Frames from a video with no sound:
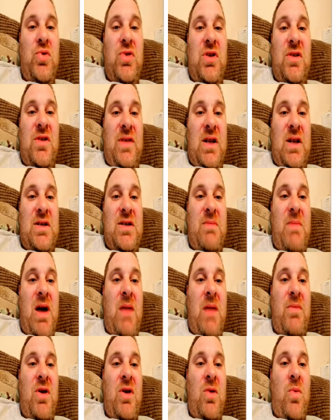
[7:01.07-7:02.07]
this fallacy
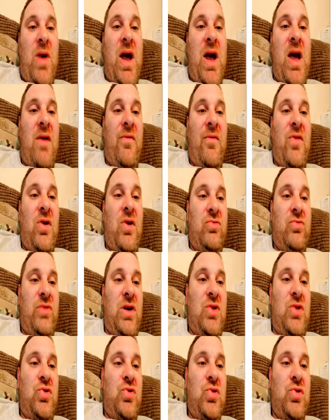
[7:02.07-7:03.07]
might be aware of your
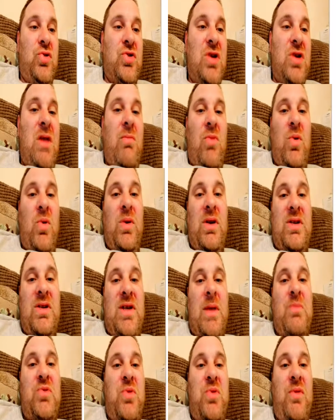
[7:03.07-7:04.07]
credentials, but will
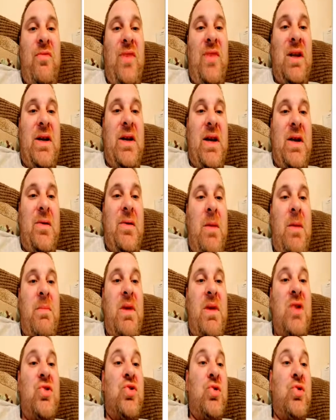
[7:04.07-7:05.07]
attempt to invalidate them
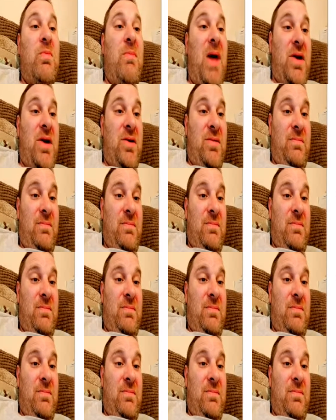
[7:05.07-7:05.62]
in some manner.